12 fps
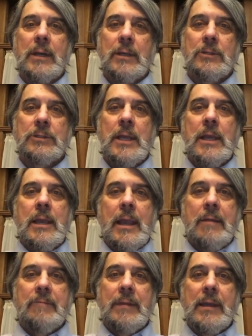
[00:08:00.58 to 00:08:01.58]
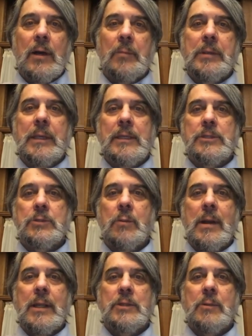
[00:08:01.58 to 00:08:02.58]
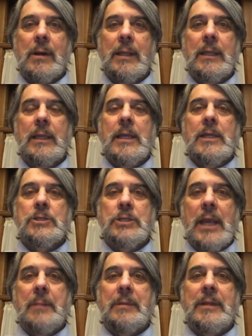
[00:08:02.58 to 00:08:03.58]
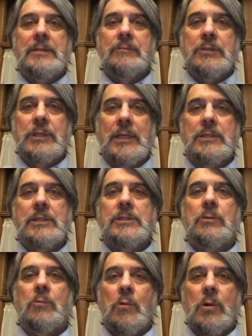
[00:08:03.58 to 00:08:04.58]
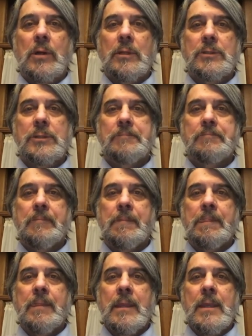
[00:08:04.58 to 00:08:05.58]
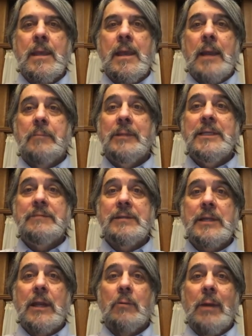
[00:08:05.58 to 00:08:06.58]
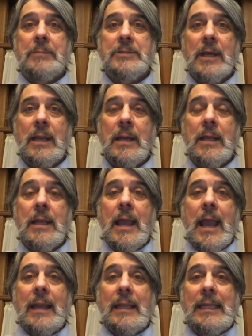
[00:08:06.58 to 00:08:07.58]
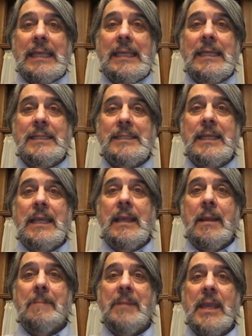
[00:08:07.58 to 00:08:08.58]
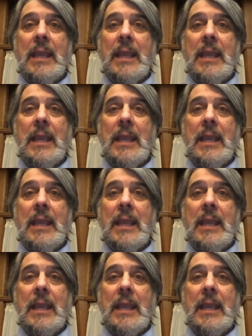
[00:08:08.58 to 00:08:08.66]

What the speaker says: winners in VLP's 2020 Champions for Justice Awards. And please visit our website at ecbavlp.com